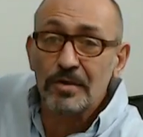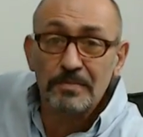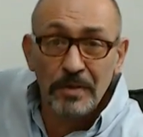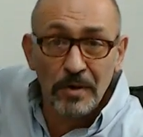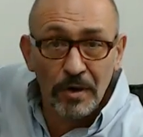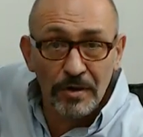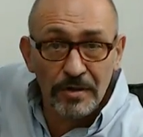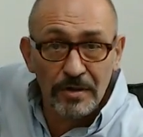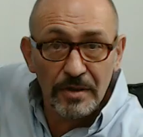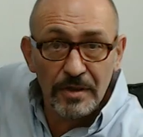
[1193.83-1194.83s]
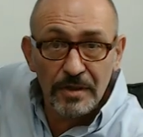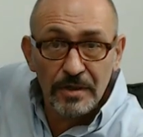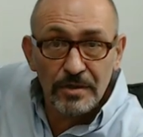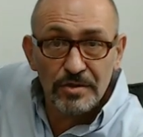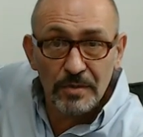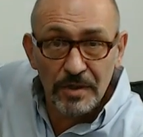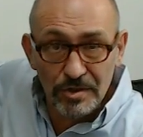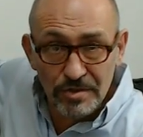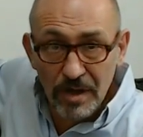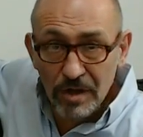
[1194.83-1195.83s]
comport to a
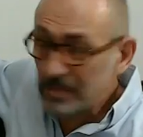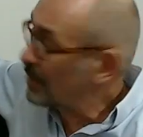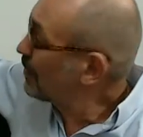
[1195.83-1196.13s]
control